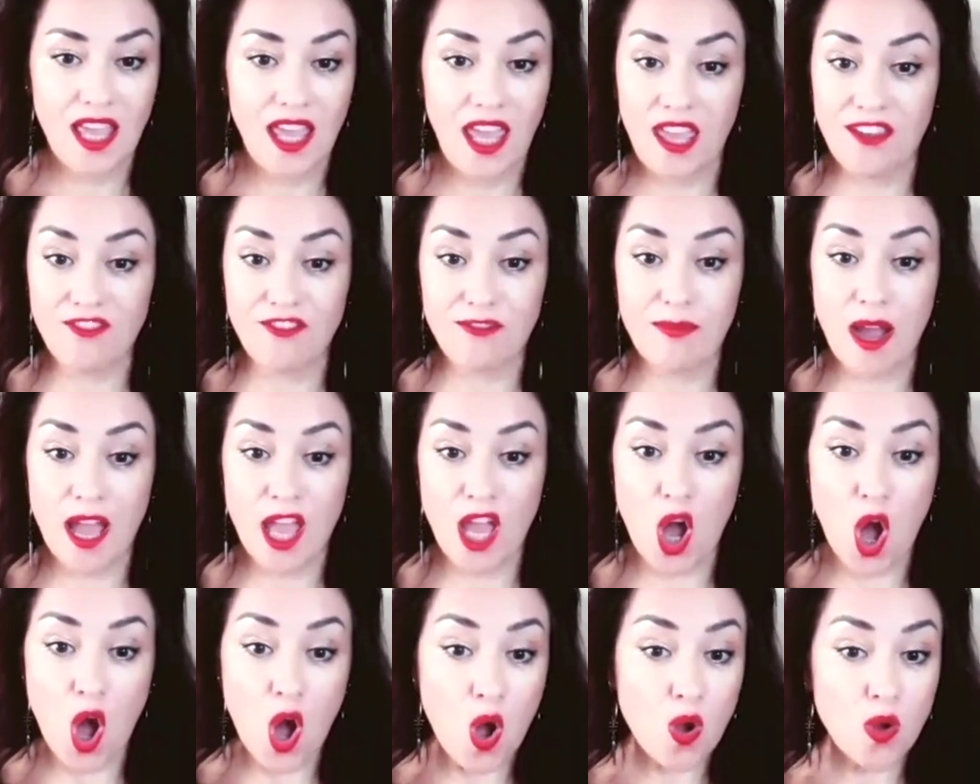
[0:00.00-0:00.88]
If
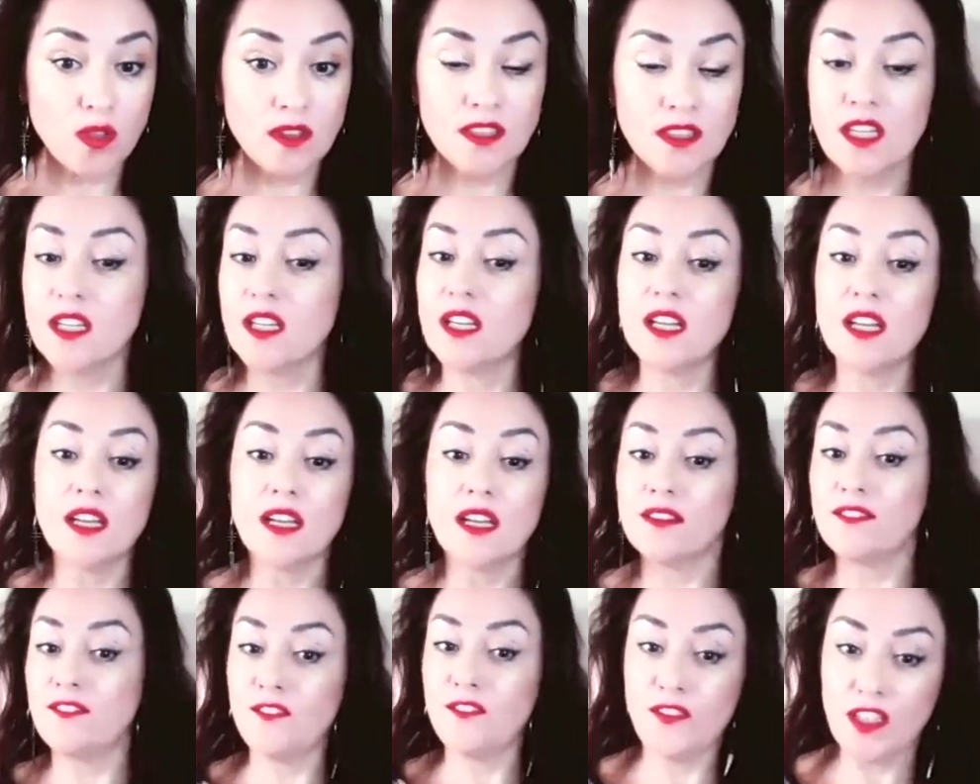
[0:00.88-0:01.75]
my own
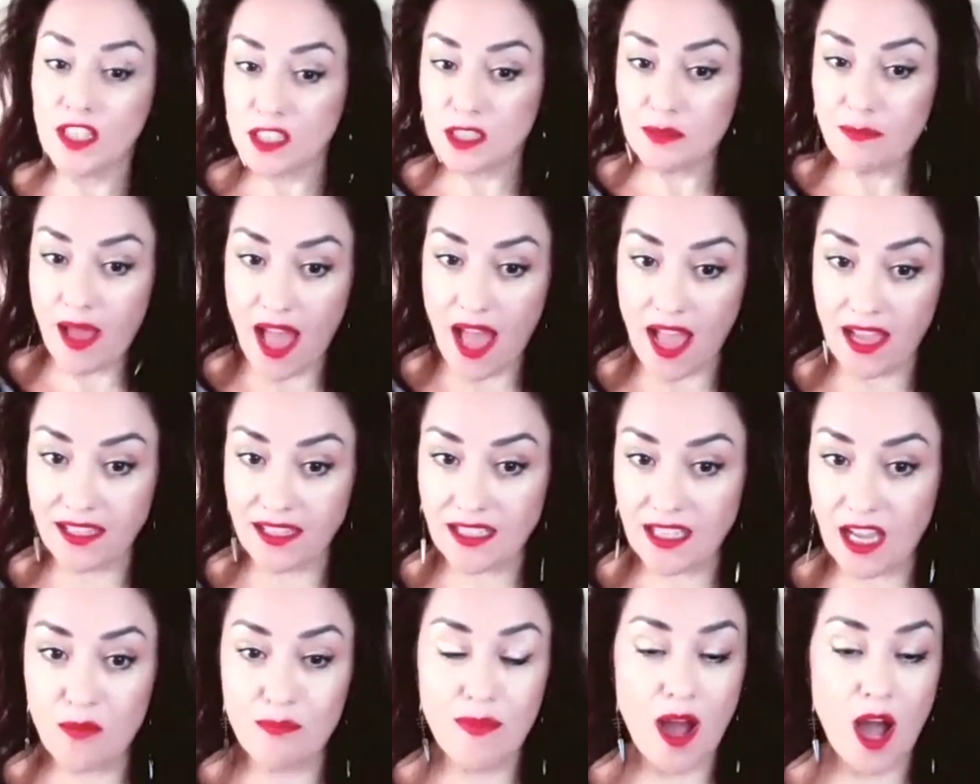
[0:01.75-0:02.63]
feedback
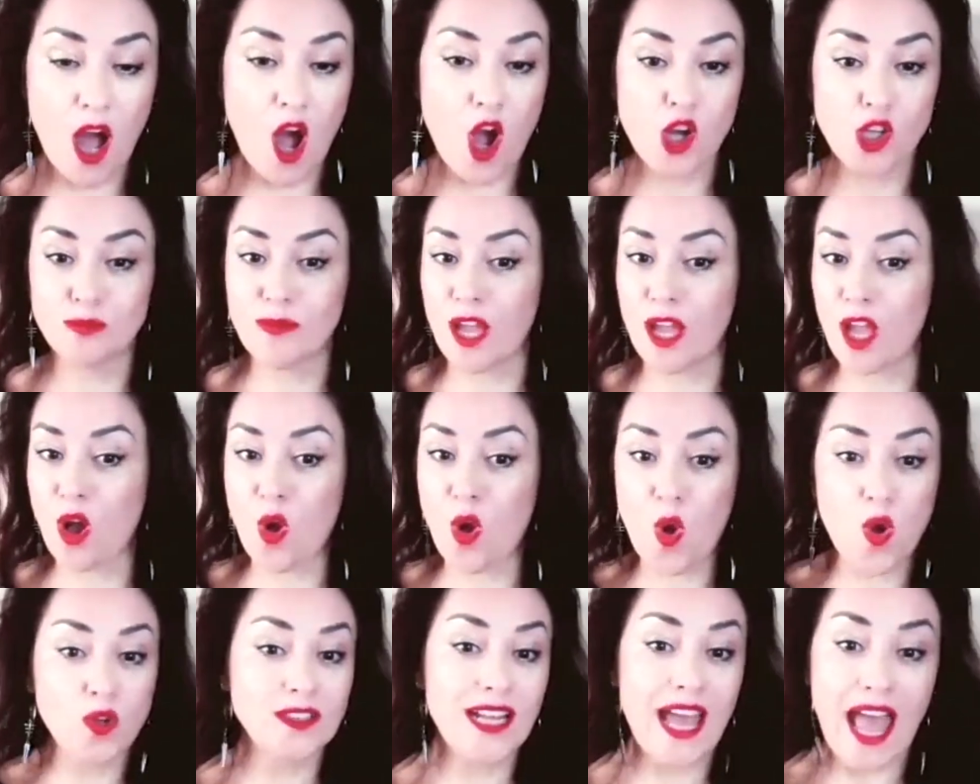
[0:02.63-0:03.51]
about my
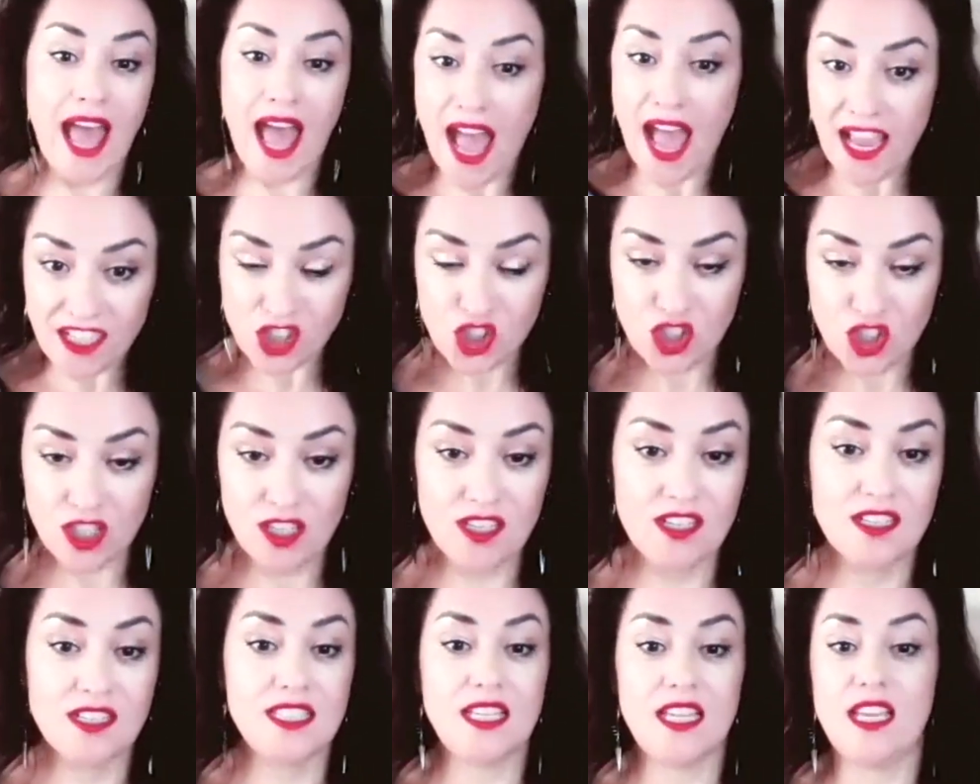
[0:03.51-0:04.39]
own
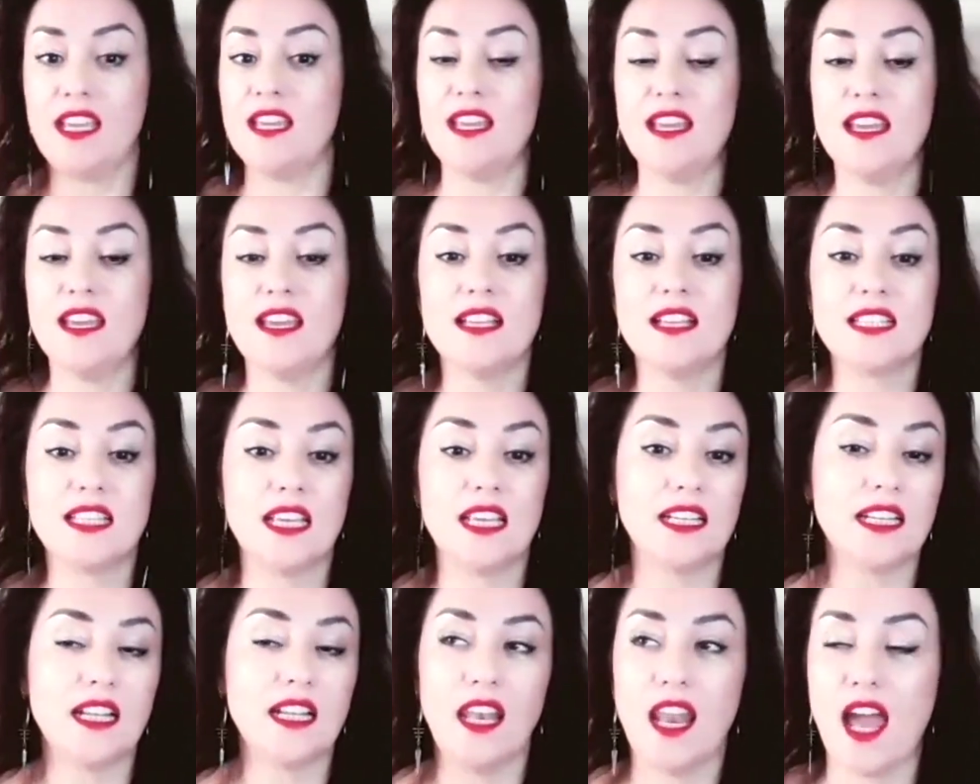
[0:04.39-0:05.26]
actions is
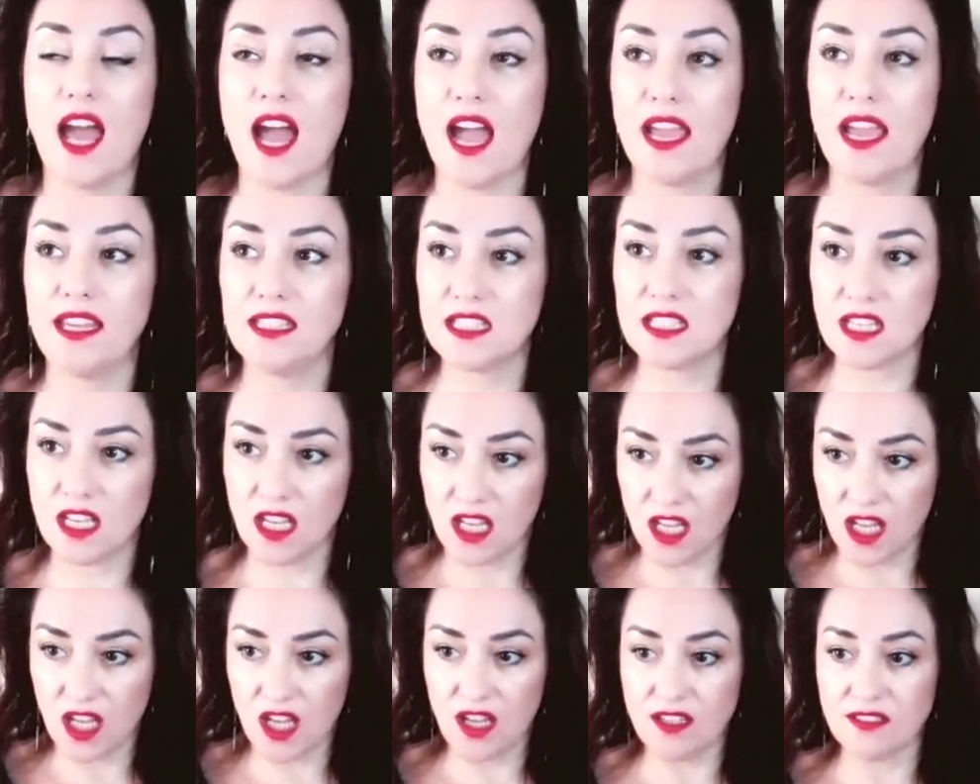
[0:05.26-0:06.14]
in the lines
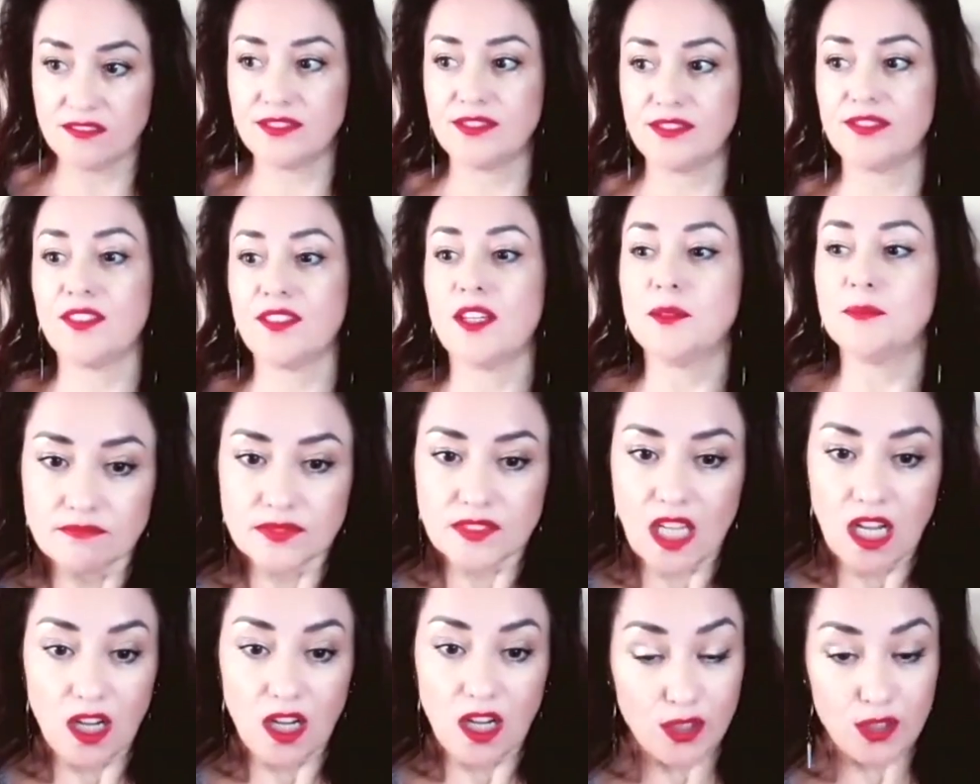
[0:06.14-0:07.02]
of,
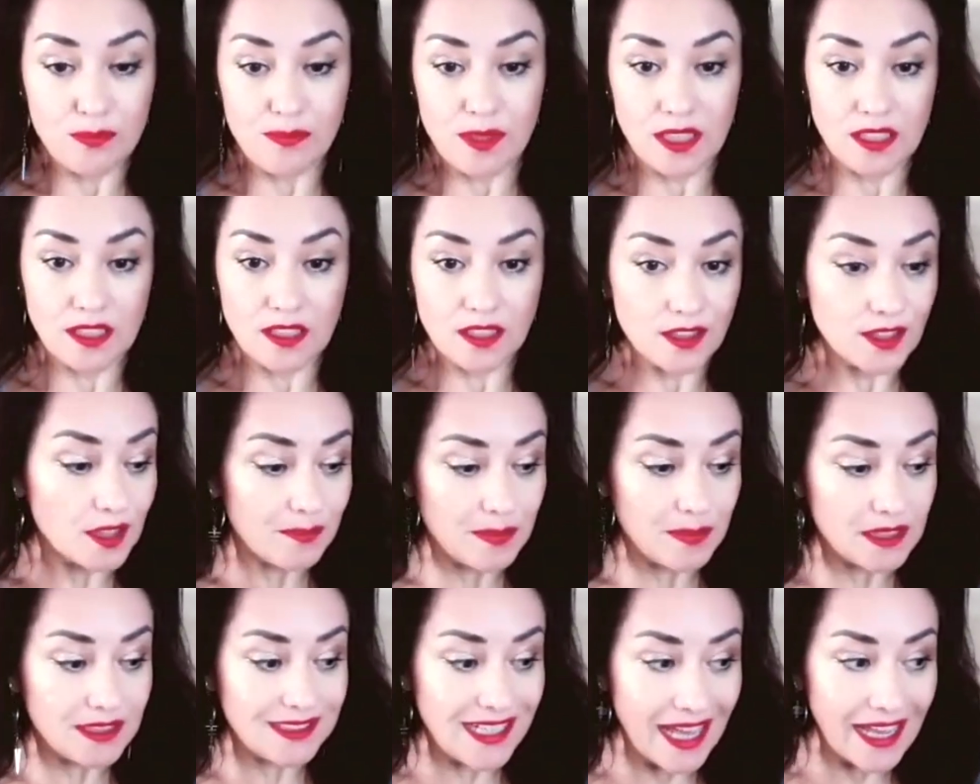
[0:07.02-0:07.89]
oh, you've been a little
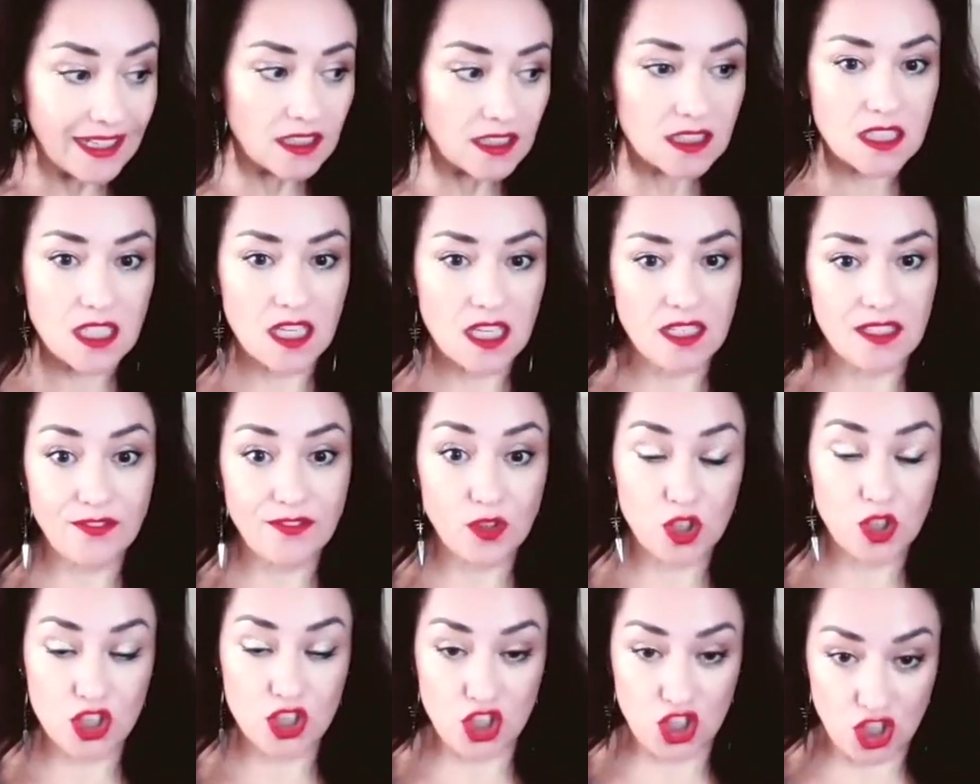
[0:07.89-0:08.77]
bit negative
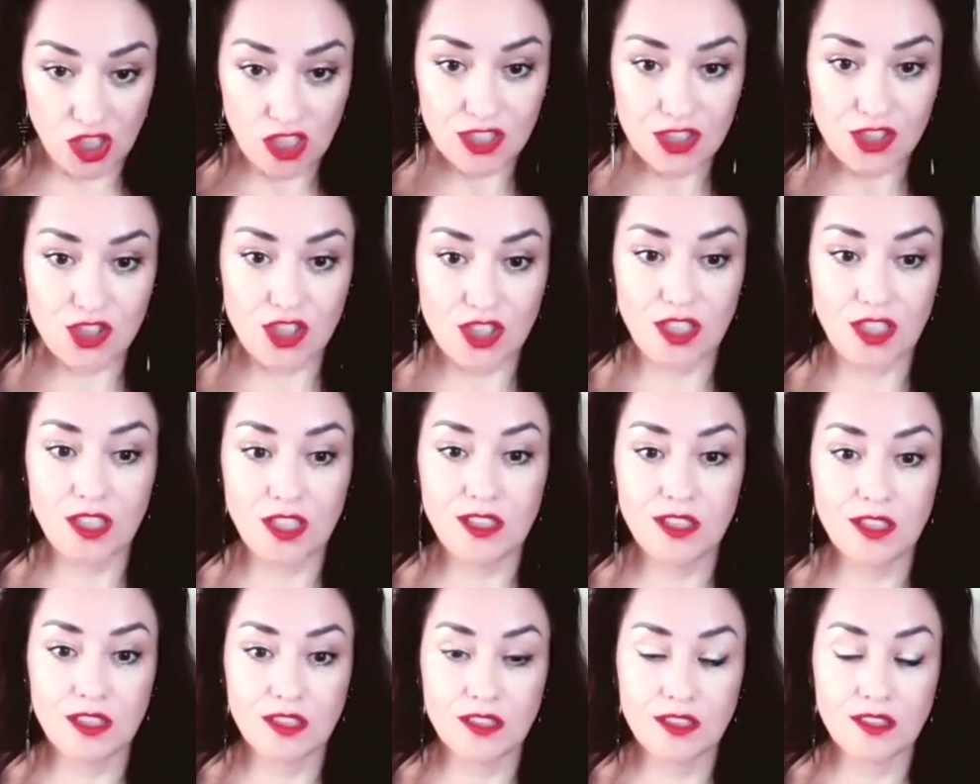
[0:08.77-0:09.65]
or judgy,
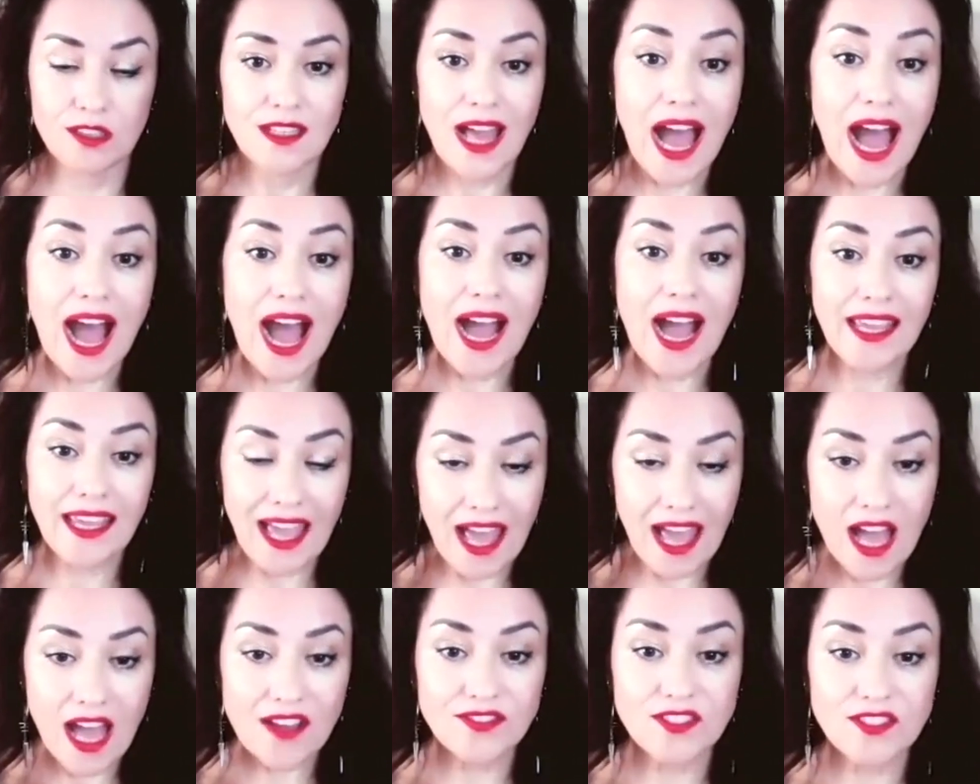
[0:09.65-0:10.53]
I
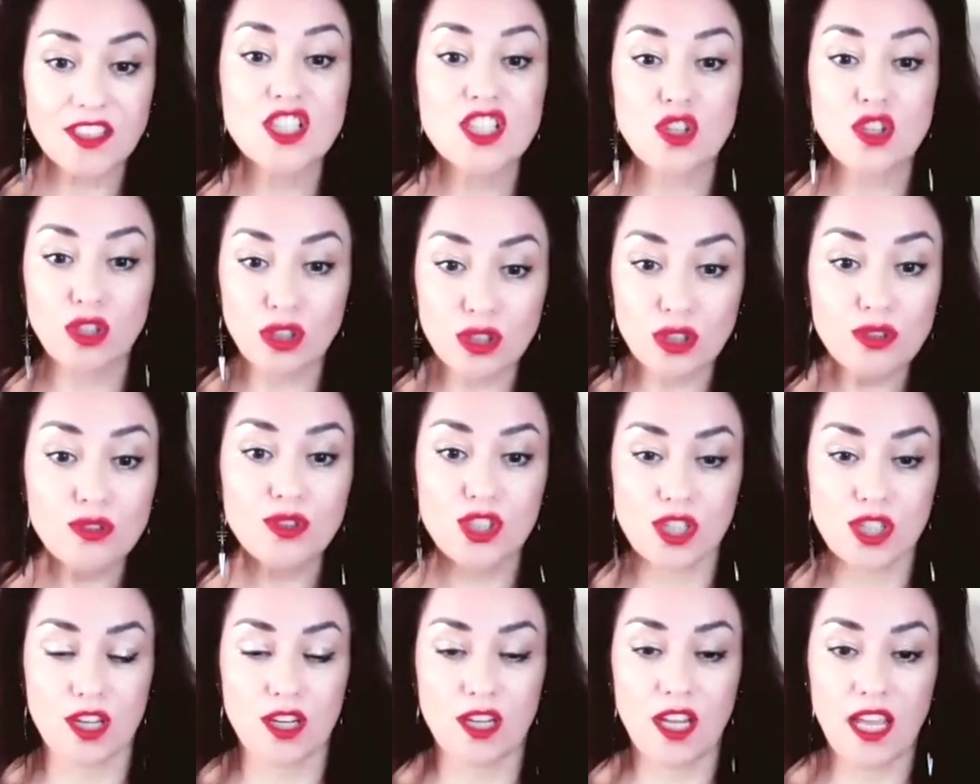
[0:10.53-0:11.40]
have the
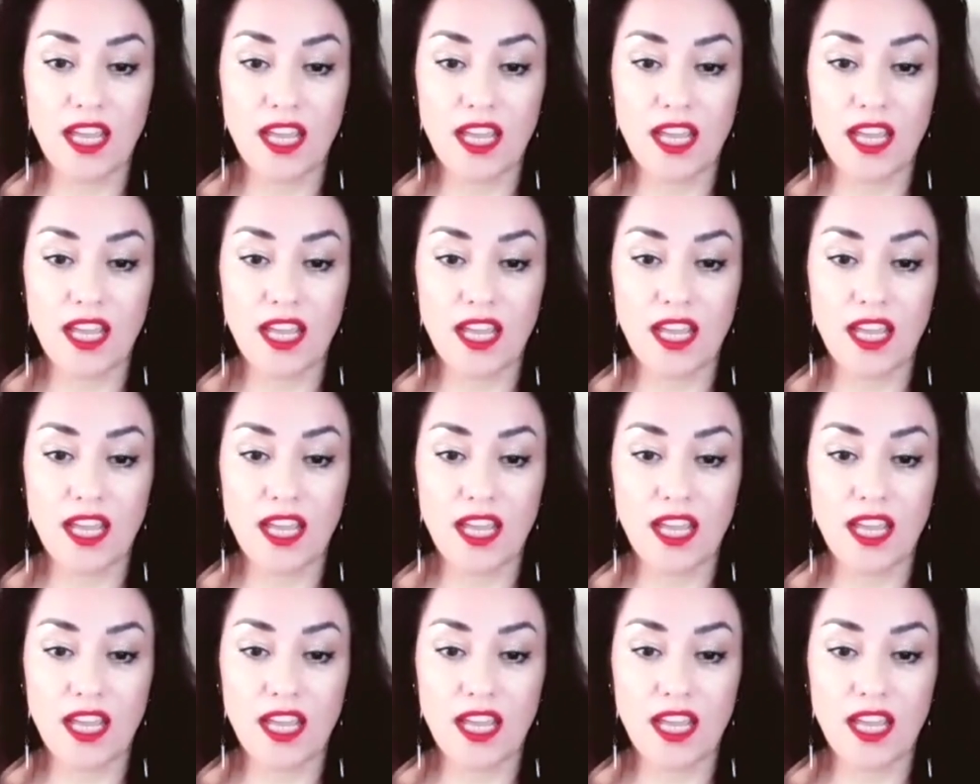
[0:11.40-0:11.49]
solution.